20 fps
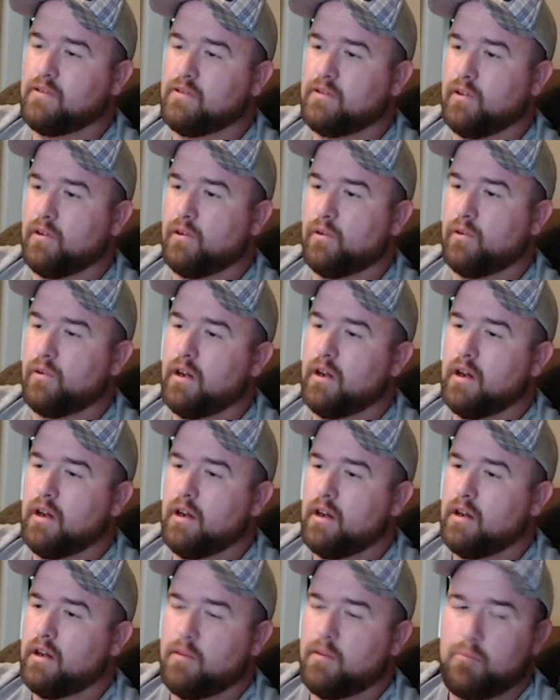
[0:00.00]
So
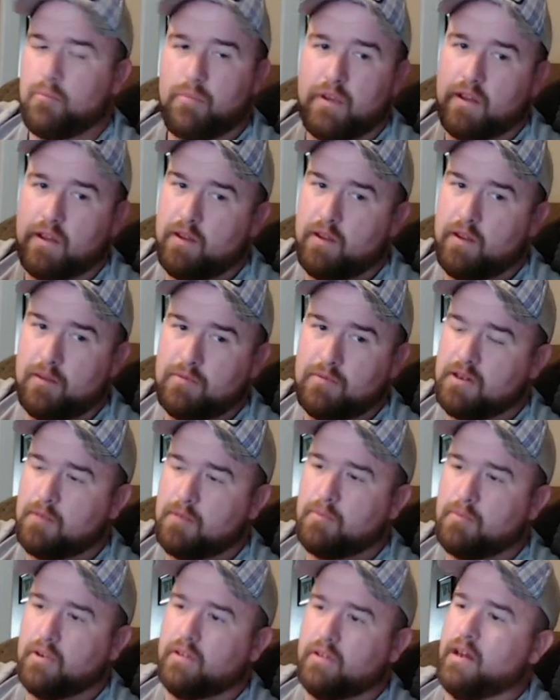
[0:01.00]
big thumbs
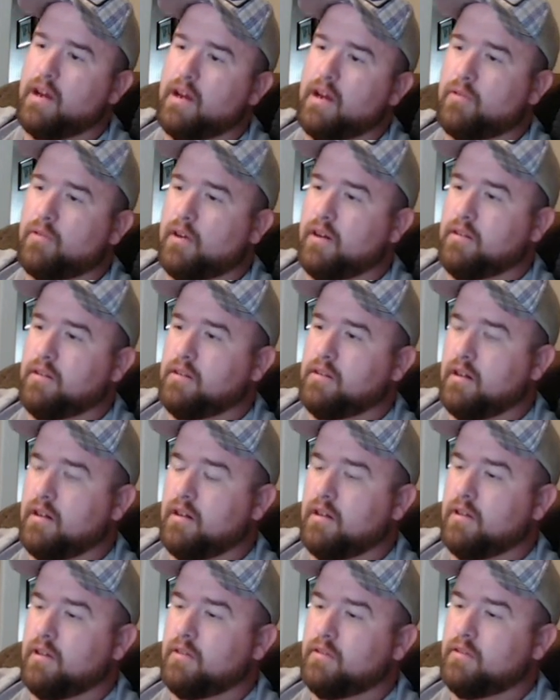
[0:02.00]
up on that right
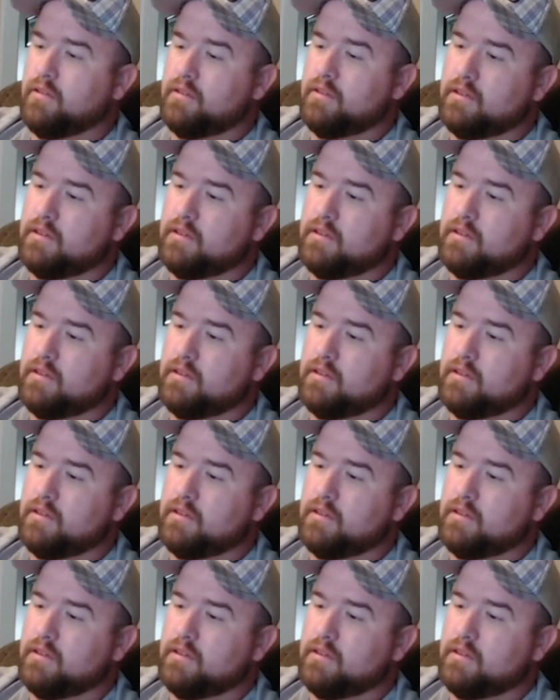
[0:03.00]
there.